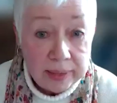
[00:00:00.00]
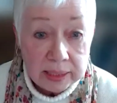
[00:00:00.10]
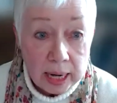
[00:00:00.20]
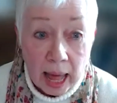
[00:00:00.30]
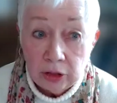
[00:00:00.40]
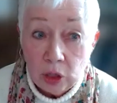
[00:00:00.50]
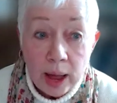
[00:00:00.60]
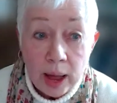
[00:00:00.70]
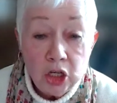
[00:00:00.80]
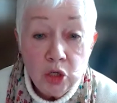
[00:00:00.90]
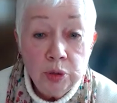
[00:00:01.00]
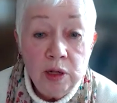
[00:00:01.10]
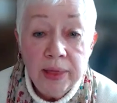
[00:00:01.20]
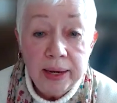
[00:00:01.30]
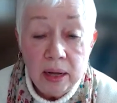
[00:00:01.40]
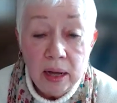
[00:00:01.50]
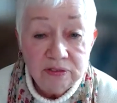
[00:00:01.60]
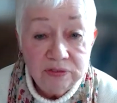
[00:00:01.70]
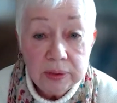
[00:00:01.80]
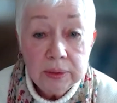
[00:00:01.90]
They said, I don't know how you pulled that
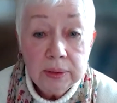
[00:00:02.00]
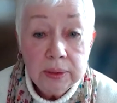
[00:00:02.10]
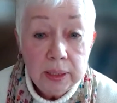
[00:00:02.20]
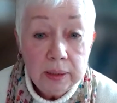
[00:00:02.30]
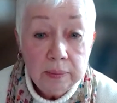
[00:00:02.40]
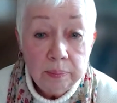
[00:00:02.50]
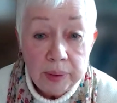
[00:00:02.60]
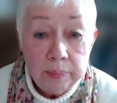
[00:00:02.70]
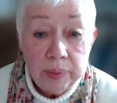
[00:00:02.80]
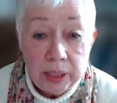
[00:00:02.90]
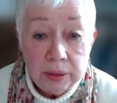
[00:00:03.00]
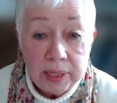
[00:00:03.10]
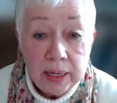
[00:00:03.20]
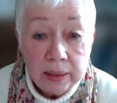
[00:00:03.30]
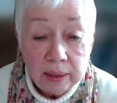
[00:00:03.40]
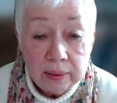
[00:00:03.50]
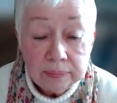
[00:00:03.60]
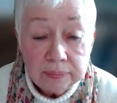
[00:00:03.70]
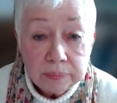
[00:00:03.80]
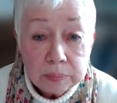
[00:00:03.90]
off, but you did.
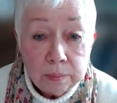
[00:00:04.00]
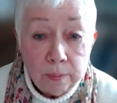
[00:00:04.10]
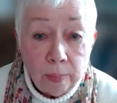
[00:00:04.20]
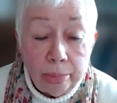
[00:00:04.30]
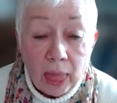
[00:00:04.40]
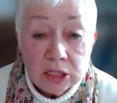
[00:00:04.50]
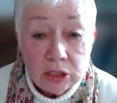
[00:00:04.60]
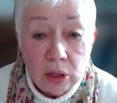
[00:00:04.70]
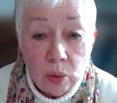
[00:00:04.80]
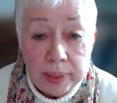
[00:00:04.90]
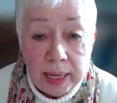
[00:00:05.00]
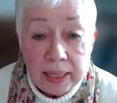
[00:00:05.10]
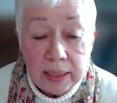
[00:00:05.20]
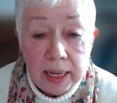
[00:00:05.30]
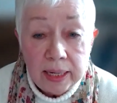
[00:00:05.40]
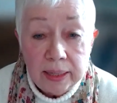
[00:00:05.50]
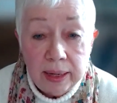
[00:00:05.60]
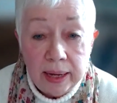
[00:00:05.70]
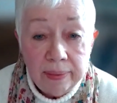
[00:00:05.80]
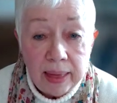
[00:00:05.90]
So
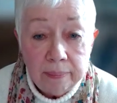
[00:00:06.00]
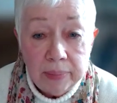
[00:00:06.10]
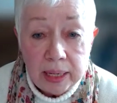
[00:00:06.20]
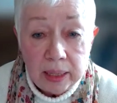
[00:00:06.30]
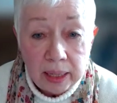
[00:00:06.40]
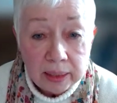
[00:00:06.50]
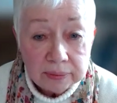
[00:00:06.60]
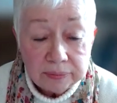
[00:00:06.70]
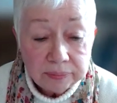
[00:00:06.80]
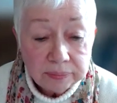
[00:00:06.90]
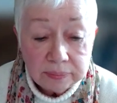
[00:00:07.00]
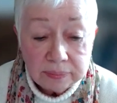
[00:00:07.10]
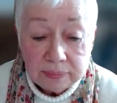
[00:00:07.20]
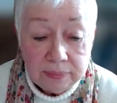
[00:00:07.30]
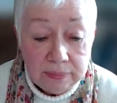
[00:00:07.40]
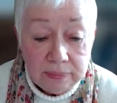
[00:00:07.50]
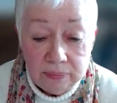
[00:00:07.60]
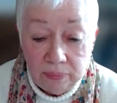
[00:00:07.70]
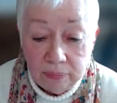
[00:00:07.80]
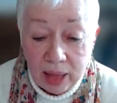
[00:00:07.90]
in that meeting,
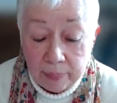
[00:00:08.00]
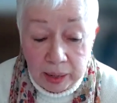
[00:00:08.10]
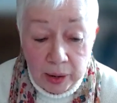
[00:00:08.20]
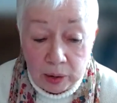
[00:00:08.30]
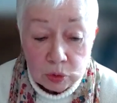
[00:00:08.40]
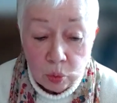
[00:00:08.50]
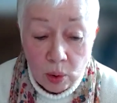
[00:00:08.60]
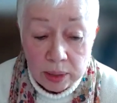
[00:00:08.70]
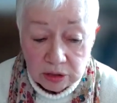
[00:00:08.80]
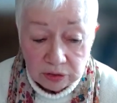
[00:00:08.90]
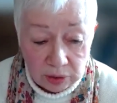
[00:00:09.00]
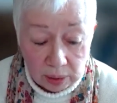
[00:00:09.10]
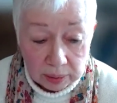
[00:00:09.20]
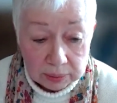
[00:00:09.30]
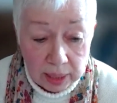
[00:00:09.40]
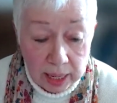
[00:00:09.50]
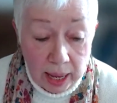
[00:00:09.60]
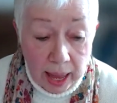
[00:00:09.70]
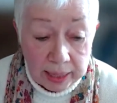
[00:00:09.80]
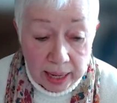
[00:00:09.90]
I mean, it was wonderful.
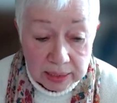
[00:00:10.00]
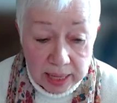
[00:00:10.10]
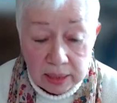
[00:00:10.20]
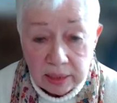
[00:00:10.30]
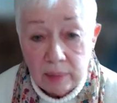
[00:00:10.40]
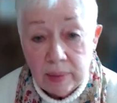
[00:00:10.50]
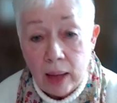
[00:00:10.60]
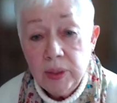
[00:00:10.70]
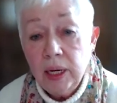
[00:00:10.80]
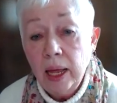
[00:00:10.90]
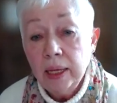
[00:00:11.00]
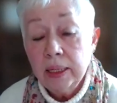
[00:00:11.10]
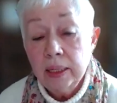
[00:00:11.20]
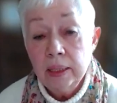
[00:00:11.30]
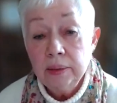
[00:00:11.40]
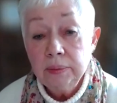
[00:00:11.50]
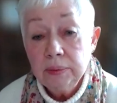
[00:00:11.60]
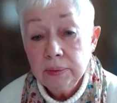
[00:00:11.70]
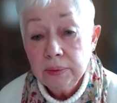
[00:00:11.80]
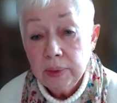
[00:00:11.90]
And I said to them, I would like
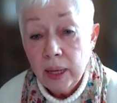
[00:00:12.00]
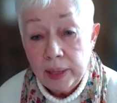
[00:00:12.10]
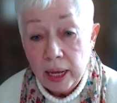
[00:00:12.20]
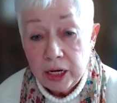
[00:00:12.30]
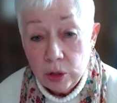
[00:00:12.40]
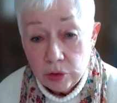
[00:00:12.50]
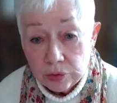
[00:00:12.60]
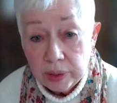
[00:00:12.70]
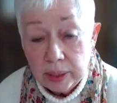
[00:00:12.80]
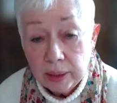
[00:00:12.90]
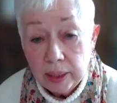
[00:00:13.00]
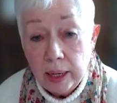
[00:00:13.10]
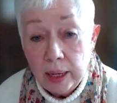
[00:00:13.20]
you three